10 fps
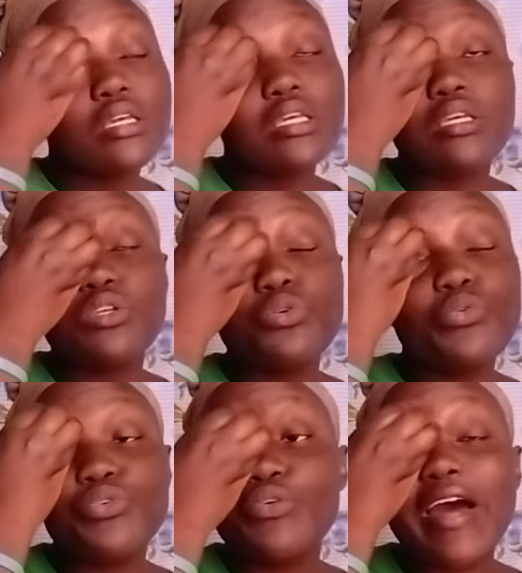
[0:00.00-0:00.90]

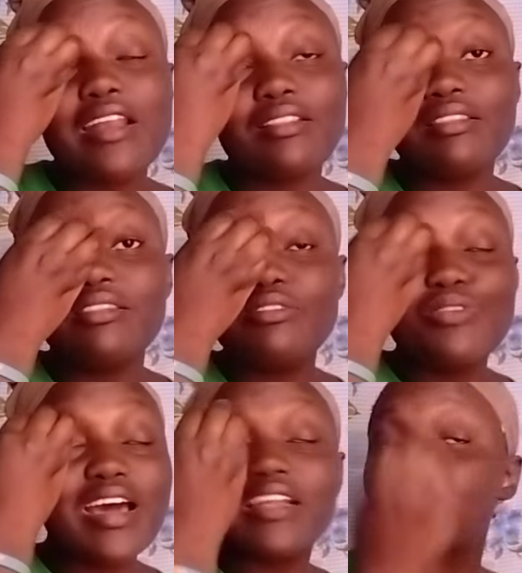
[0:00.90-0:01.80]
You
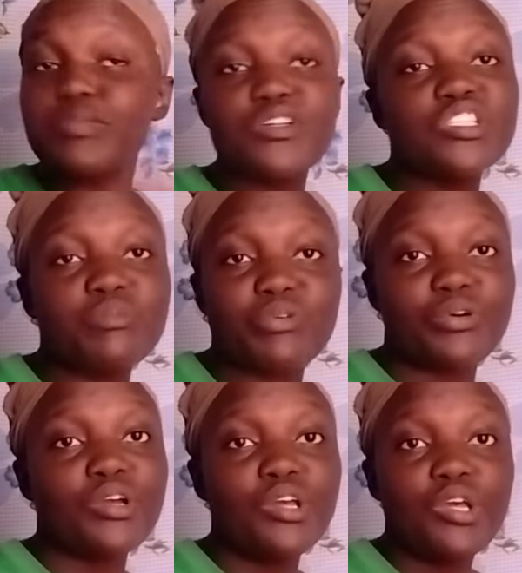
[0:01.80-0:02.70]
are
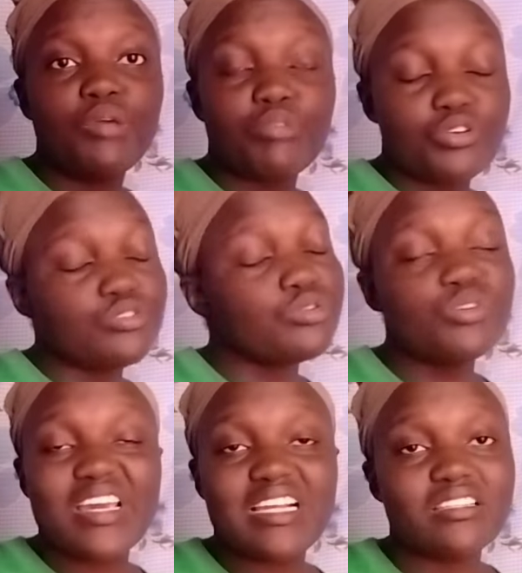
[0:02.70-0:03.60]
responsible. Because
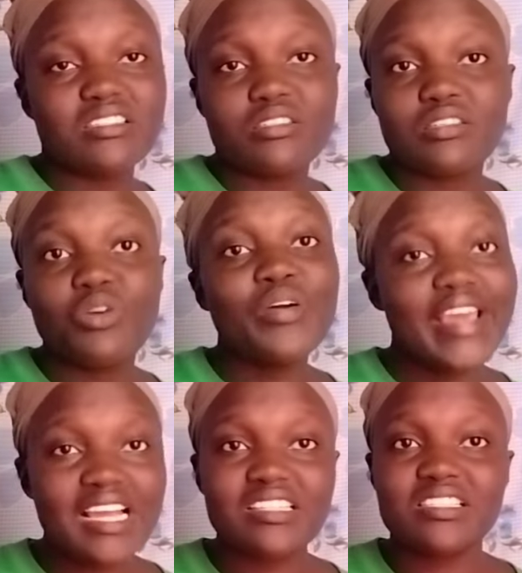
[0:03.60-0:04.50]
who
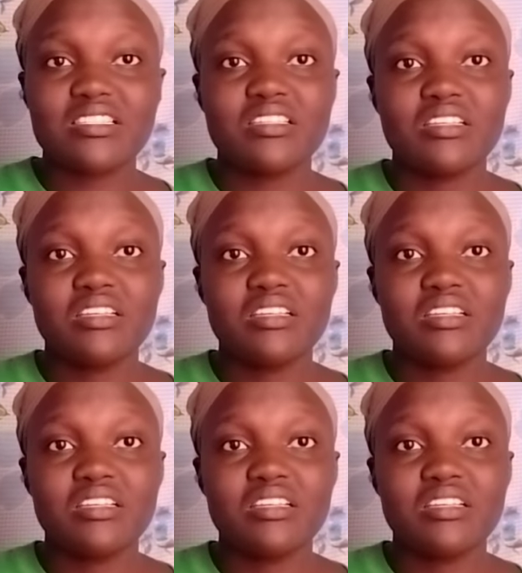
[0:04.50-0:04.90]
else?